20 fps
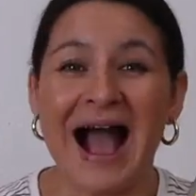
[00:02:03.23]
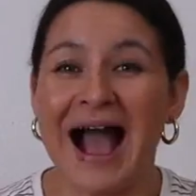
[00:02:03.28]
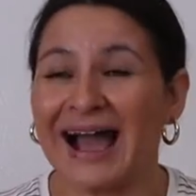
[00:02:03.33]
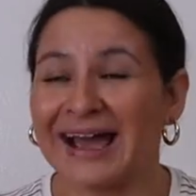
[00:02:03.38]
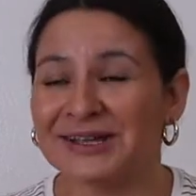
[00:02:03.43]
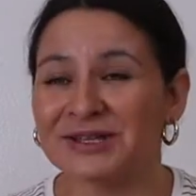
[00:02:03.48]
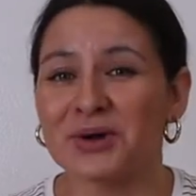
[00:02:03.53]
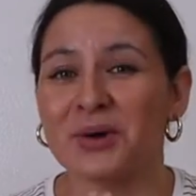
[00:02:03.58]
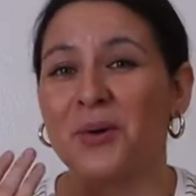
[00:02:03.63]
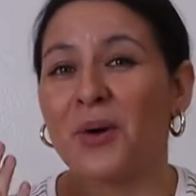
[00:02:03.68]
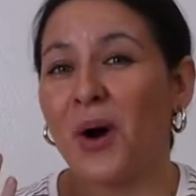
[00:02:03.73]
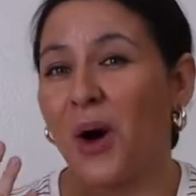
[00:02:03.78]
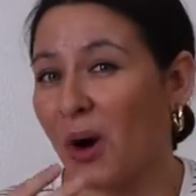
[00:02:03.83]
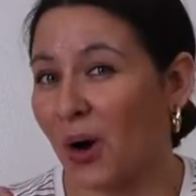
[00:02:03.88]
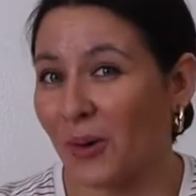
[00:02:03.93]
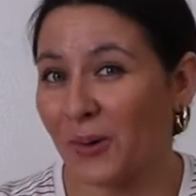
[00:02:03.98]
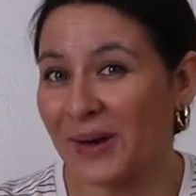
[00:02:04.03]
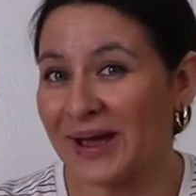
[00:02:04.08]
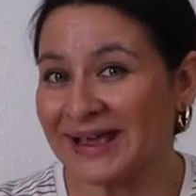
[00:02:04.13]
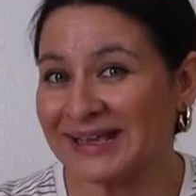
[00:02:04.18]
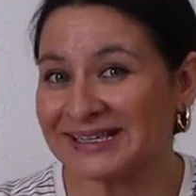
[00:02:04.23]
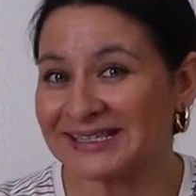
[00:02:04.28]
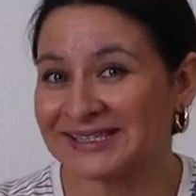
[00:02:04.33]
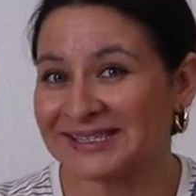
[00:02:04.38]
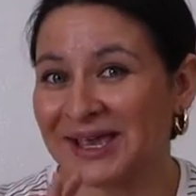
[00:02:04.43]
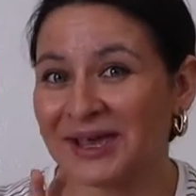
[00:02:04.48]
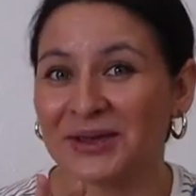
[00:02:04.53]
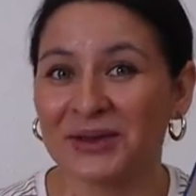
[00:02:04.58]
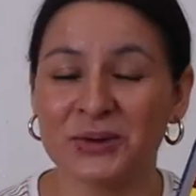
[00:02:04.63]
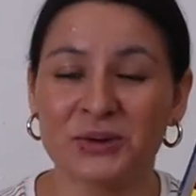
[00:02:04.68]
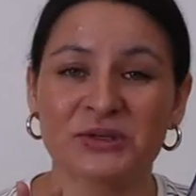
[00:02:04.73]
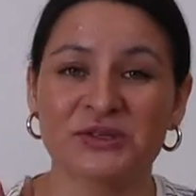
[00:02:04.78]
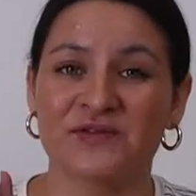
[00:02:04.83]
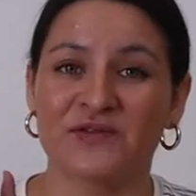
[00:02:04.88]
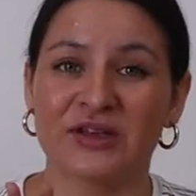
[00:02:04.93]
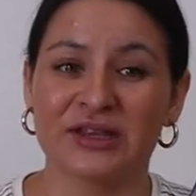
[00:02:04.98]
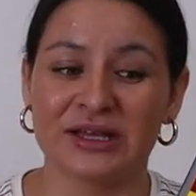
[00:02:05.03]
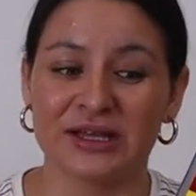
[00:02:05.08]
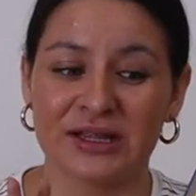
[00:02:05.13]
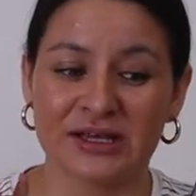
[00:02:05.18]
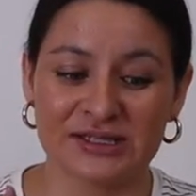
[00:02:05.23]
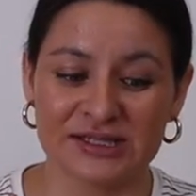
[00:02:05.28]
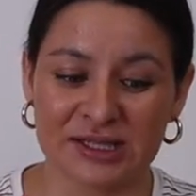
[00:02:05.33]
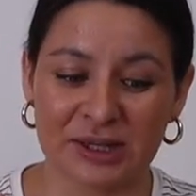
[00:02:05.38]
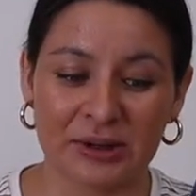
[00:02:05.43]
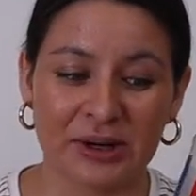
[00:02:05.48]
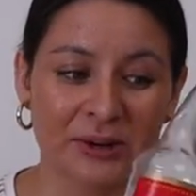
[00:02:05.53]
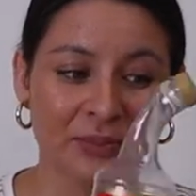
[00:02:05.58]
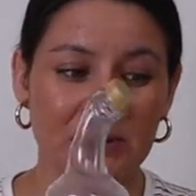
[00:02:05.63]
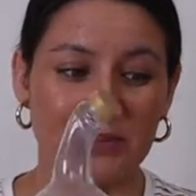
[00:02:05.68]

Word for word: I don't always use vanilla syrup